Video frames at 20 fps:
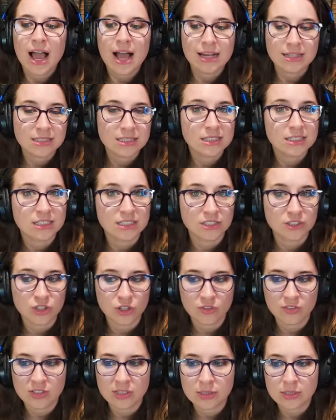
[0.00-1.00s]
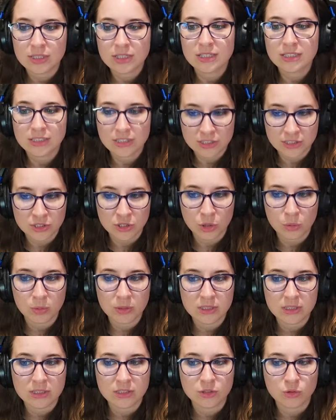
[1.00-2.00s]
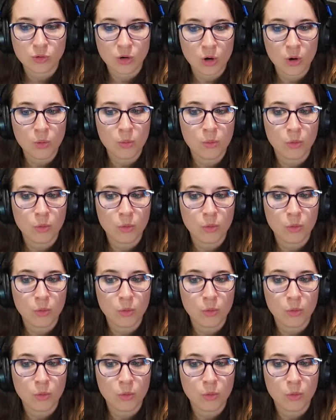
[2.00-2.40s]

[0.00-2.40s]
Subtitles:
As the disturbances grow